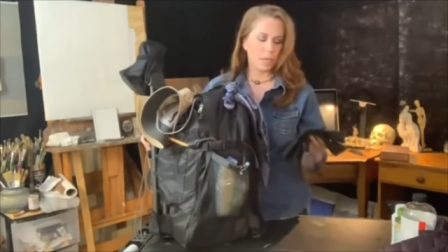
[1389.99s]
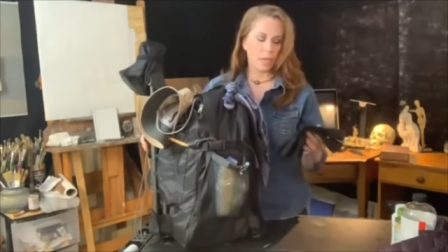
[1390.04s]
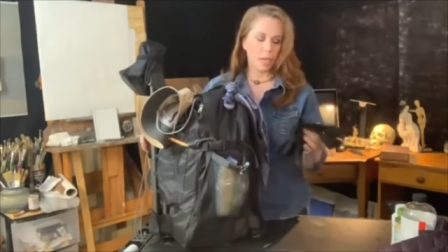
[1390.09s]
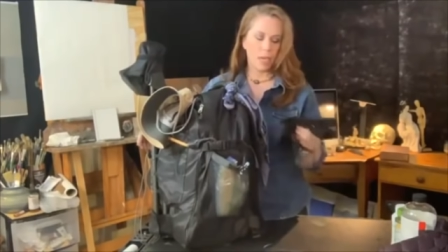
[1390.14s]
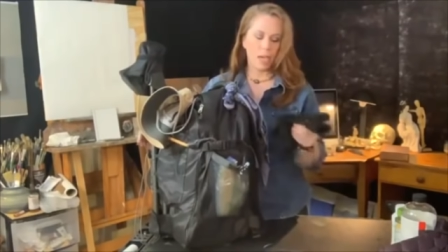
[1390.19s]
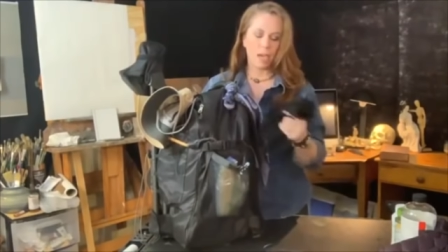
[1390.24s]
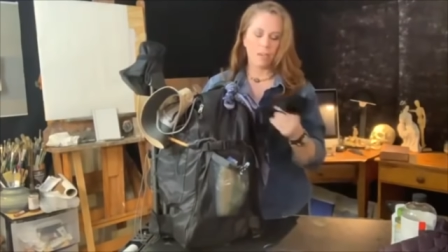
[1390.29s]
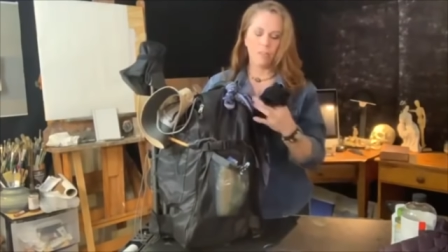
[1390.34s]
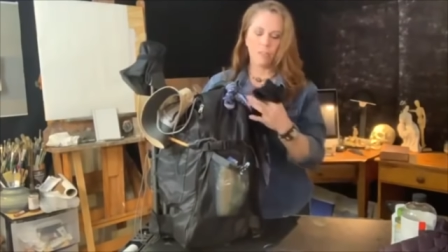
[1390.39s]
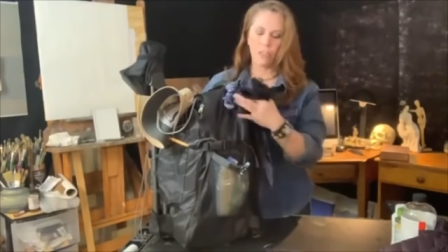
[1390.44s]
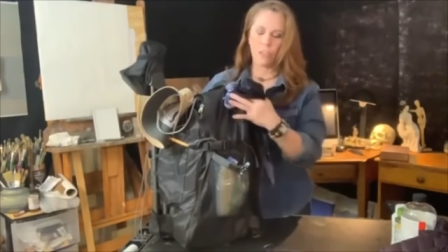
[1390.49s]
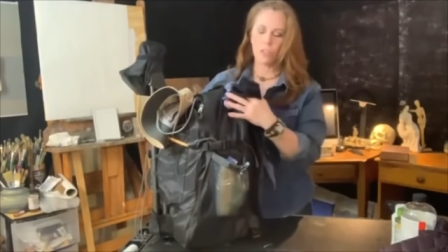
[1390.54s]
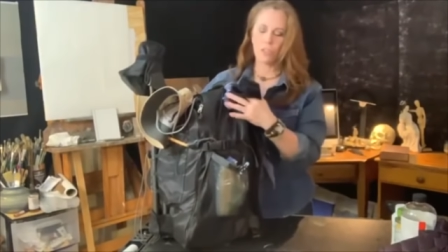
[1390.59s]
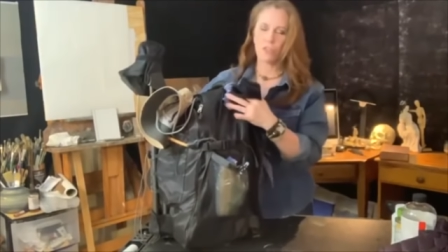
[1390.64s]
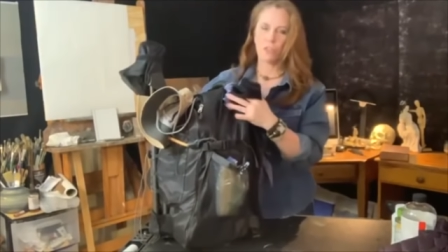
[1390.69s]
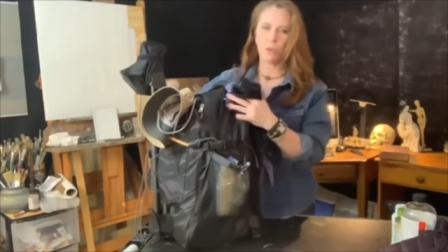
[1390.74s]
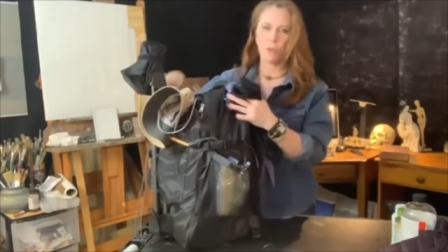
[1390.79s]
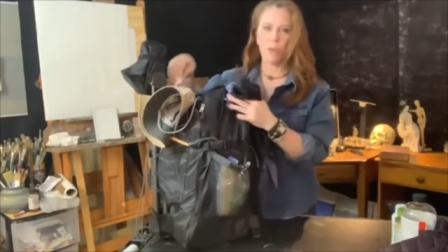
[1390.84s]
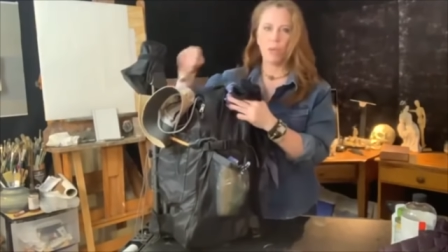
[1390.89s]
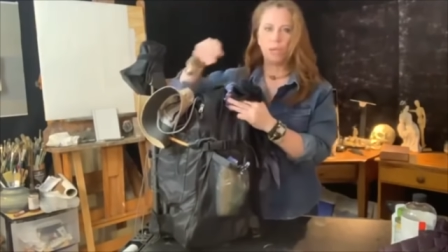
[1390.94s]
I have these
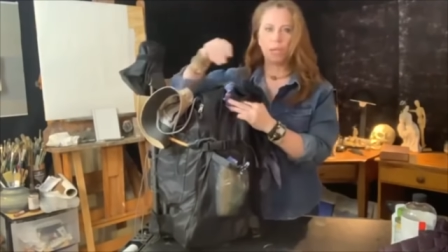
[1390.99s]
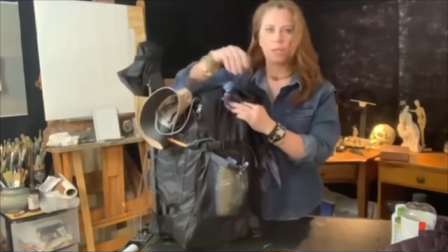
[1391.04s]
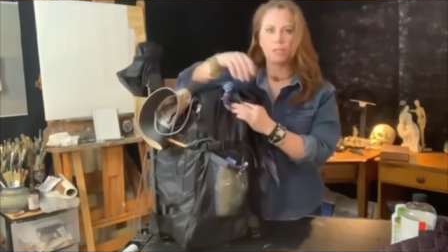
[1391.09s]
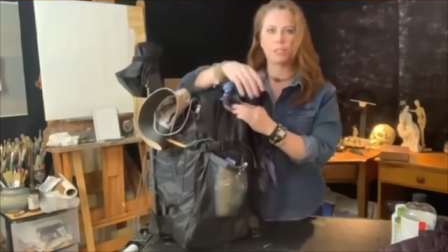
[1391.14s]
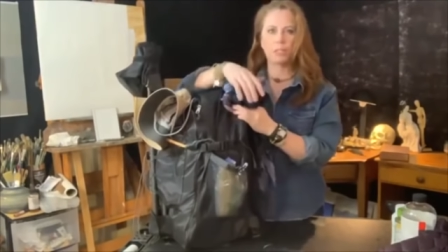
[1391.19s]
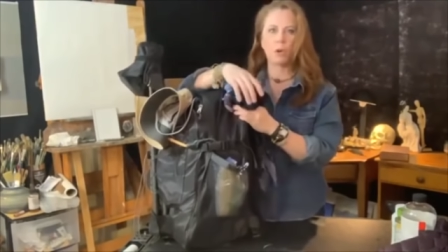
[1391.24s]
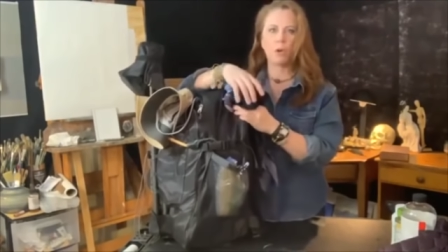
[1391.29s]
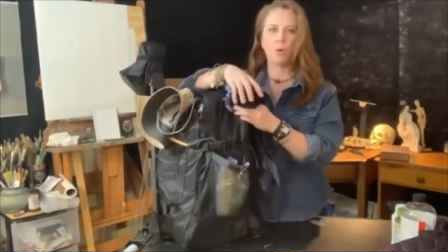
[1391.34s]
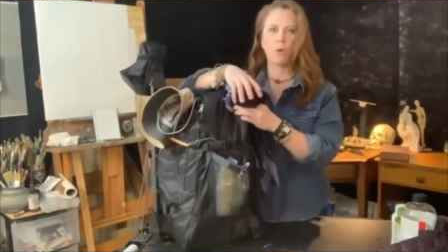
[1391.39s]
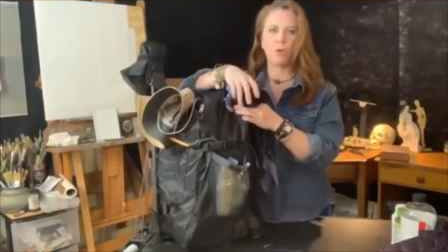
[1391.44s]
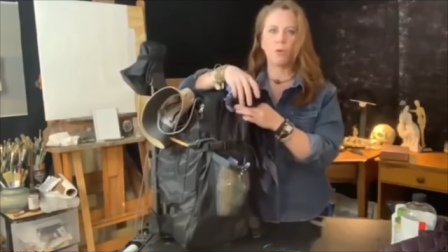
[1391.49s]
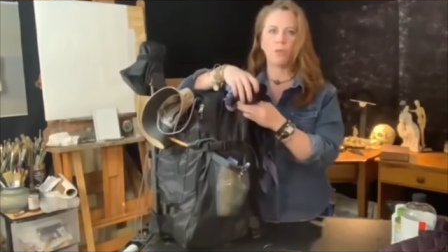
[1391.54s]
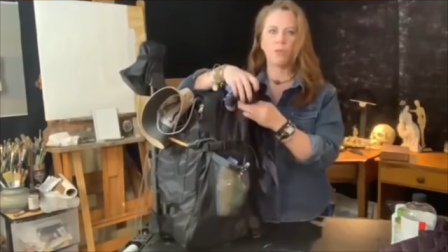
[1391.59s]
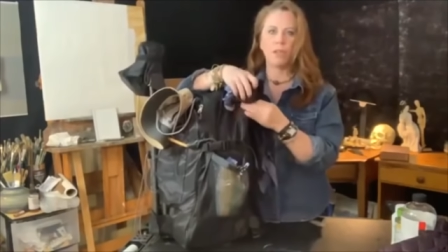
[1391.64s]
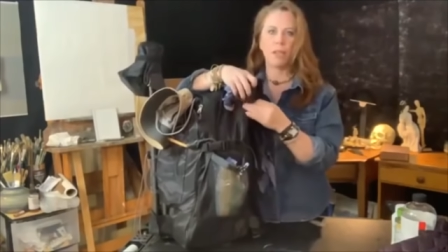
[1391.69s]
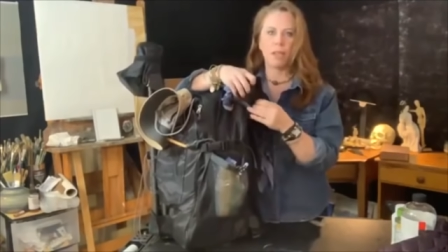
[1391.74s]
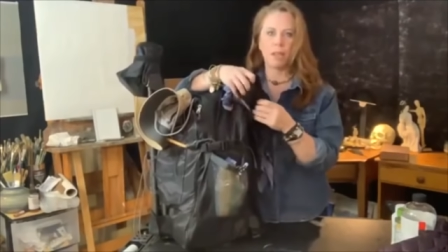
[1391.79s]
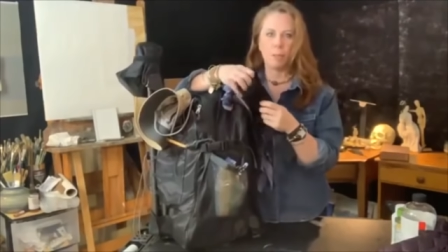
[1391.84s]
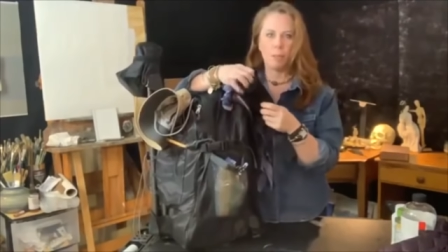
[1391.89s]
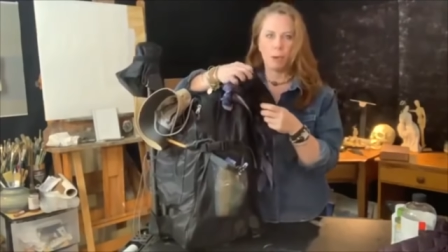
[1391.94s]
for when it gets cold
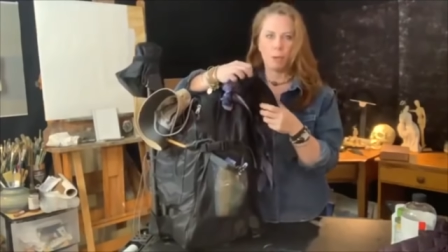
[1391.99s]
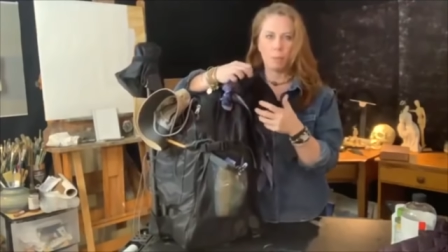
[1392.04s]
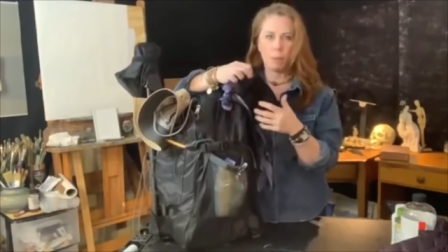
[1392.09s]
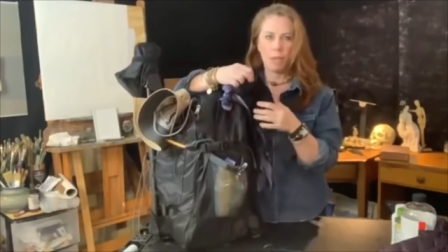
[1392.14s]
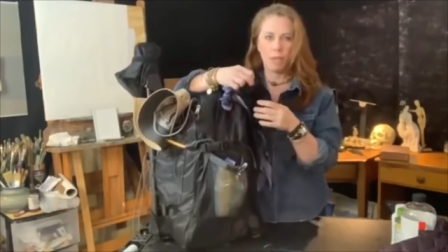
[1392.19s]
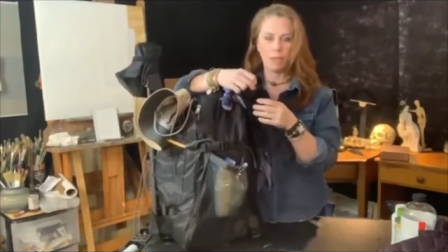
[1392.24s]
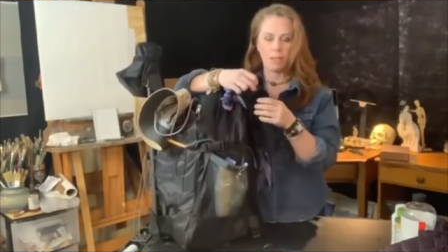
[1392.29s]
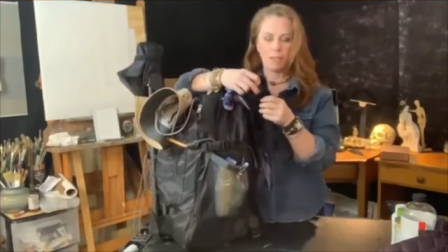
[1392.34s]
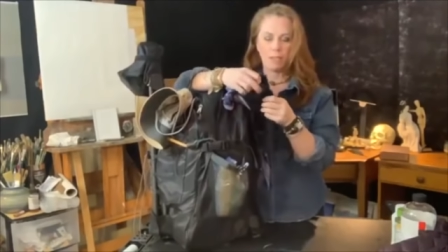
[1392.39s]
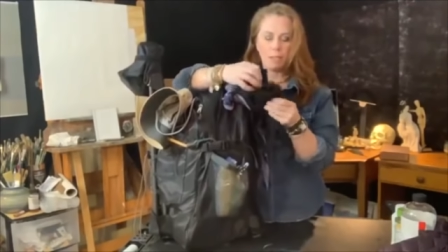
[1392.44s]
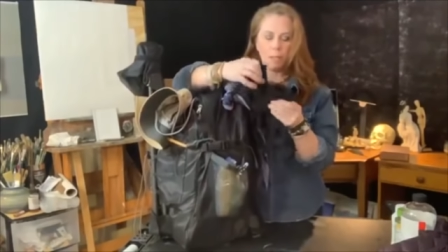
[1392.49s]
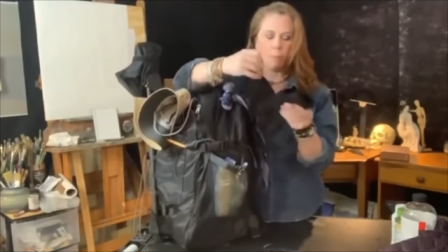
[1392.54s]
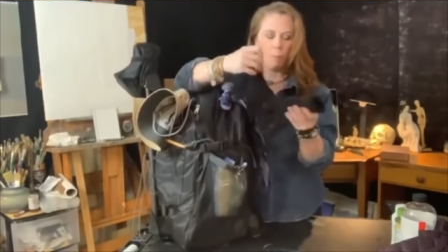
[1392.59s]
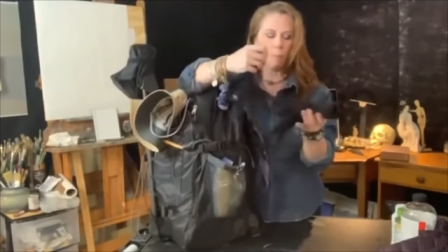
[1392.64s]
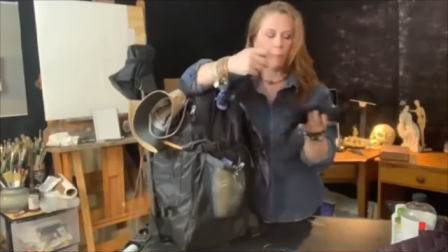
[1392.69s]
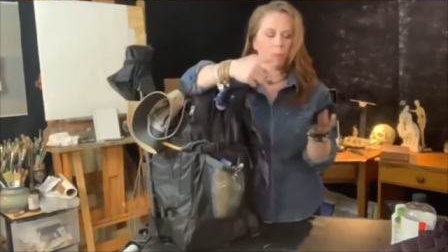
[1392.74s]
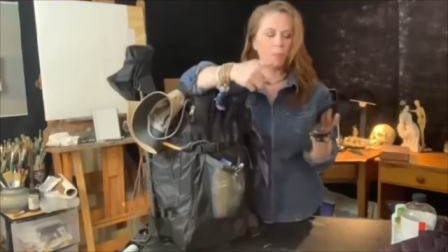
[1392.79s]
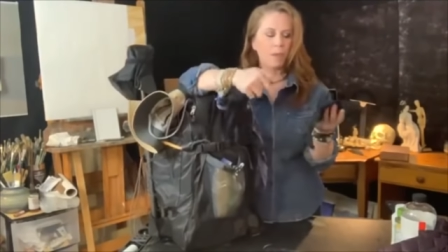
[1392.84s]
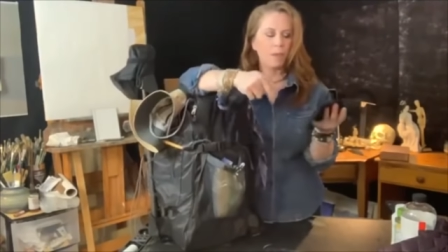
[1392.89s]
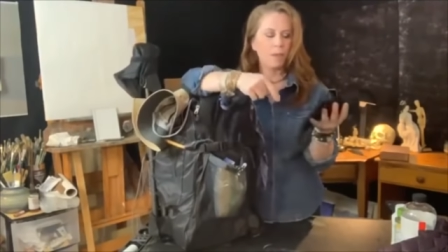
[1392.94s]
and I'm out painting.
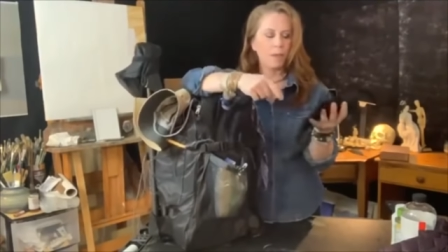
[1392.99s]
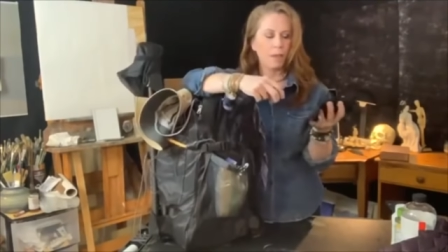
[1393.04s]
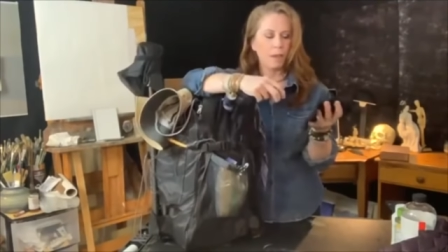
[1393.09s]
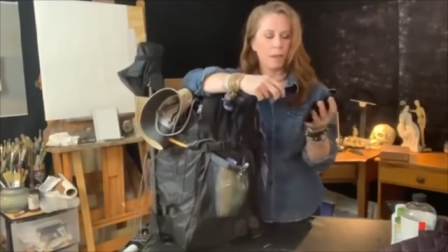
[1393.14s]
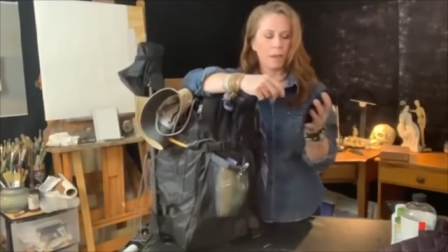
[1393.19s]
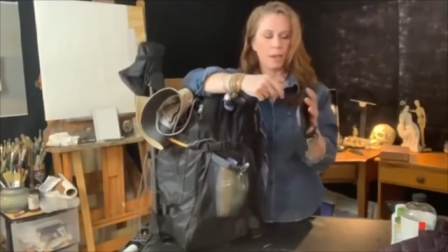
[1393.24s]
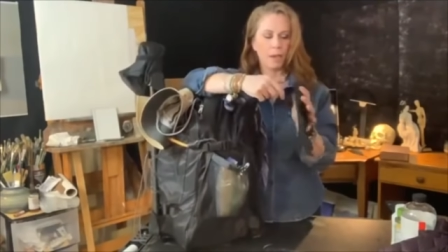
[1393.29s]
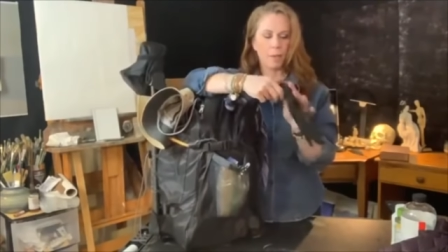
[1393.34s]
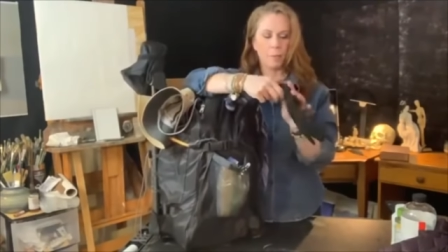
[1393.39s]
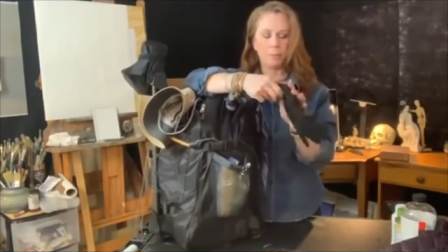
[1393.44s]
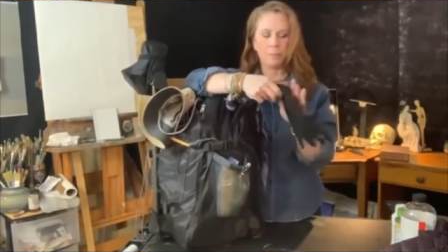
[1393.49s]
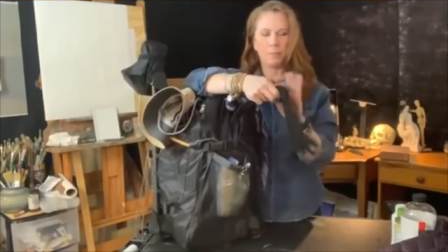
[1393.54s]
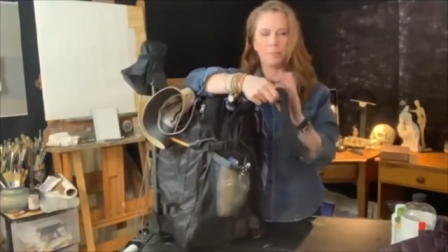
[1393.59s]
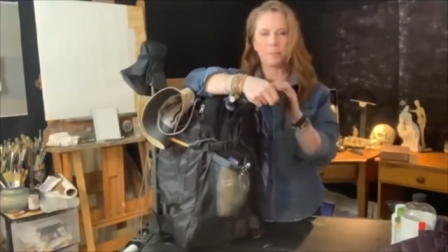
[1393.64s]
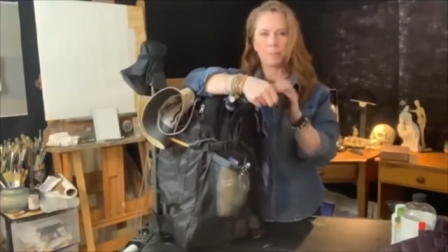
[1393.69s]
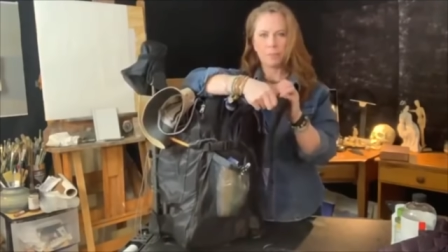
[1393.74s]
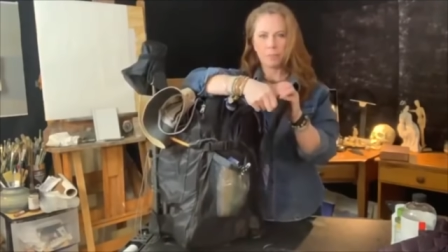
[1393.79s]
Um,